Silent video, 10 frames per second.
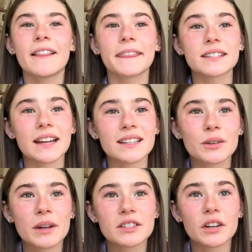This next
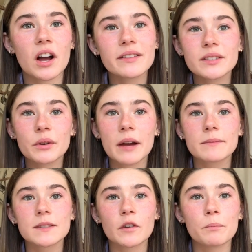question also
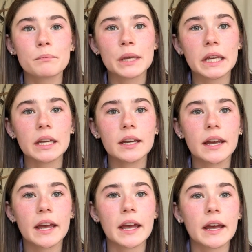comes from B,
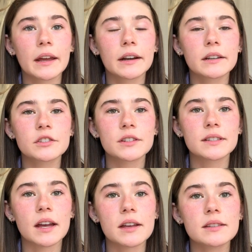and she
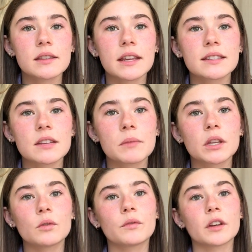says, things that
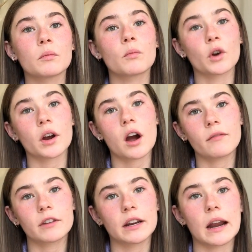make you feel more
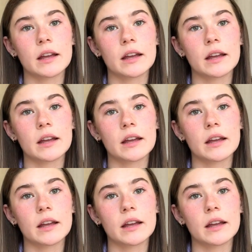confident.